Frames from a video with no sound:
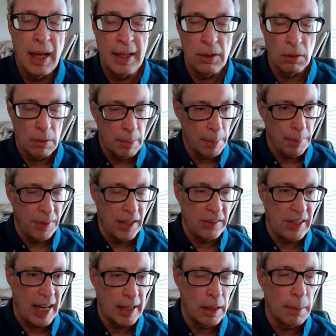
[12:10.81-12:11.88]
I don't remember the
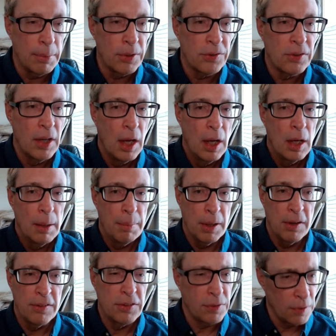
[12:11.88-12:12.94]
exact numbers,
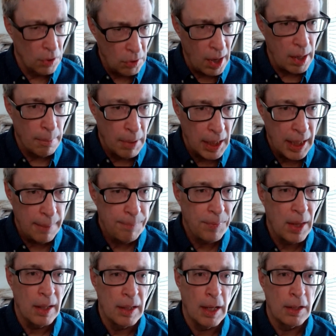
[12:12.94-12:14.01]
but it was for a lot of money,
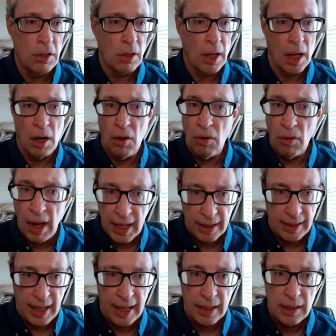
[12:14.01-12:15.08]
and they took on a lot
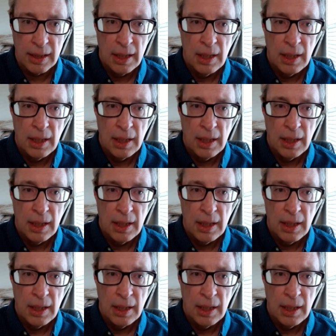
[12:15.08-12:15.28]
of debt